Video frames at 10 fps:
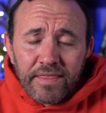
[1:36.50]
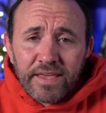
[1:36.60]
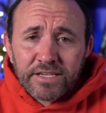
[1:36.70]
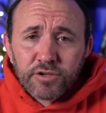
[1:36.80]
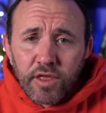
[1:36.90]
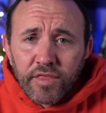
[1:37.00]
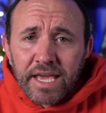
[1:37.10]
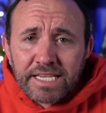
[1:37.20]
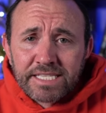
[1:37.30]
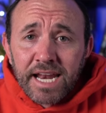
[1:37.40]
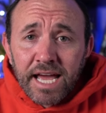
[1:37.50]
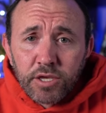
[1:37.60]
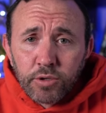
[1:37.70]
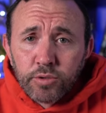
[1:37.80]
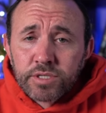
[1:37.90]
These are the things that I
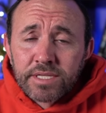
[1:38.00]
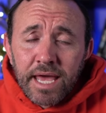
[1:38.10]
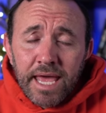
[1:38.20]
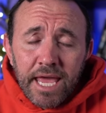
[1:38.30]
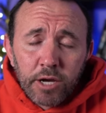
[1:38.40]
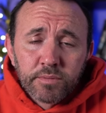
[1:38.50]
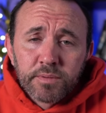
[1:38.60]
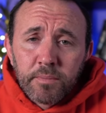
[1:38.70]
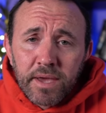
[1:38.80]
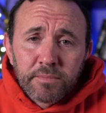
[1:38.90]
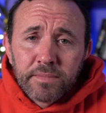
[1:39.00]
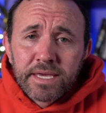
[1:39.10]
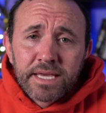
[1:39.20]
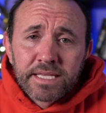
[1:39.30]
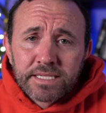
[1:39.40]
use that helps make
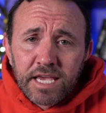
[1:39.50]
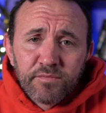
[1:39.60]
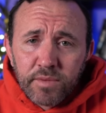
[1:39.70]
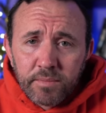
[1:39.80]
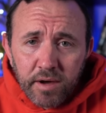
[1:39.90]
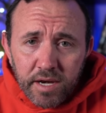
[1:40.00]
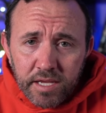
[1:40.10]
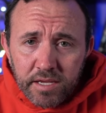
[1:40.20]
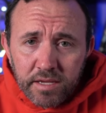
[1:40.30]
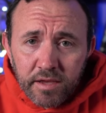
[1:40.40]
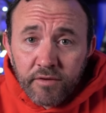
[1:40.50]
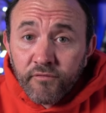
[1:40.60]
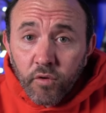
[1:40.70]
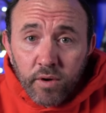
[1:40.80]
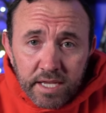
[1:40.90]
me and save me money.
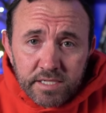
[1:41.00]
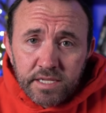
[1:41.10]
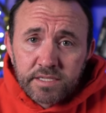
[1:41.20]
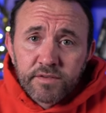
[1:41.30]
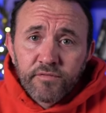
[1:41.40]
For instance,